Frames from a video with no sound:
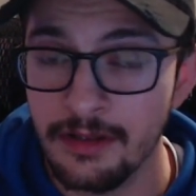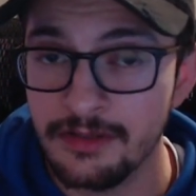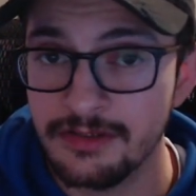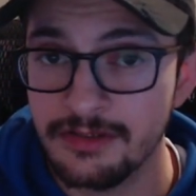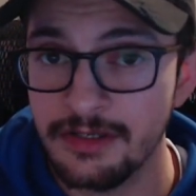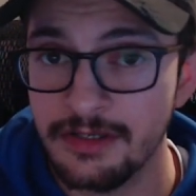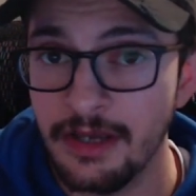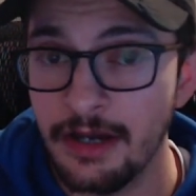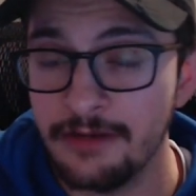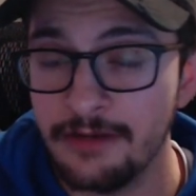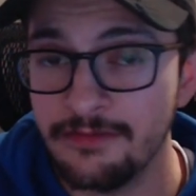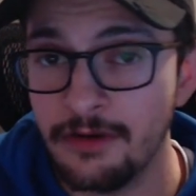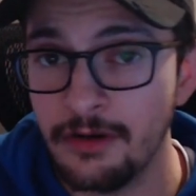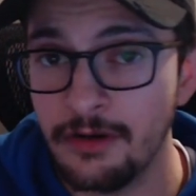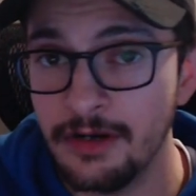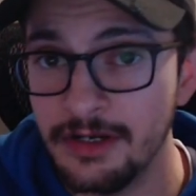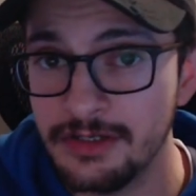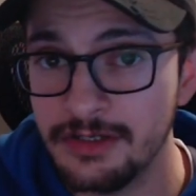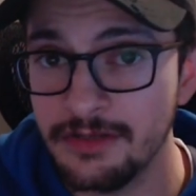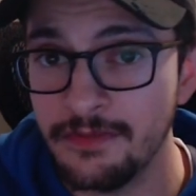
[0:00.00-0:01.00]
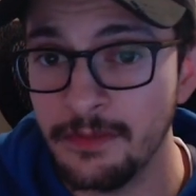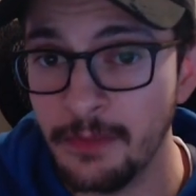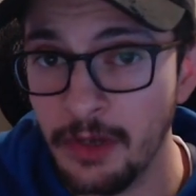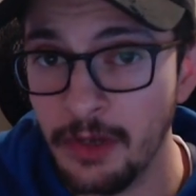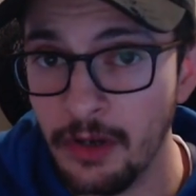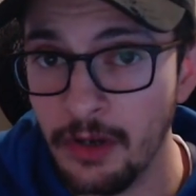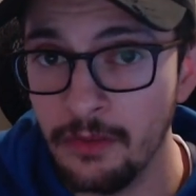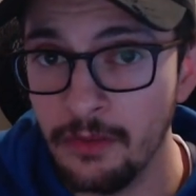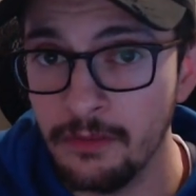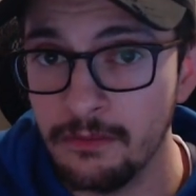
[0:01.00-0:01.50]
see how far each of them
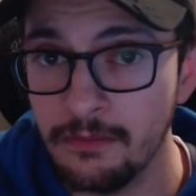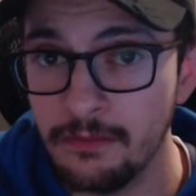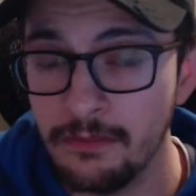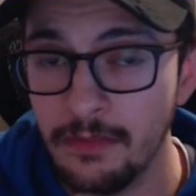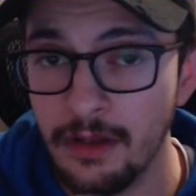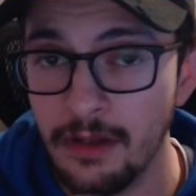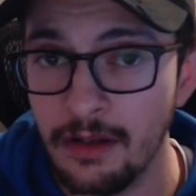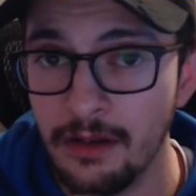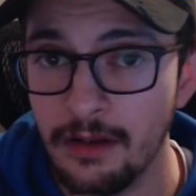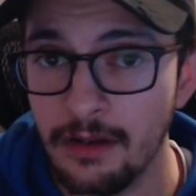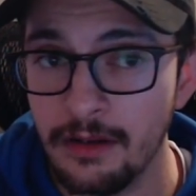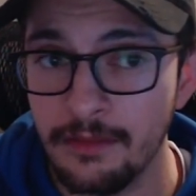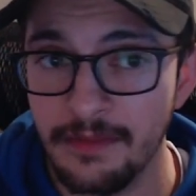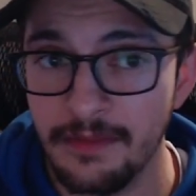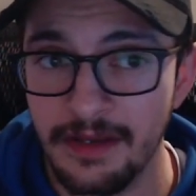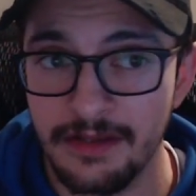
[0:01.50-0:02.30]
go um,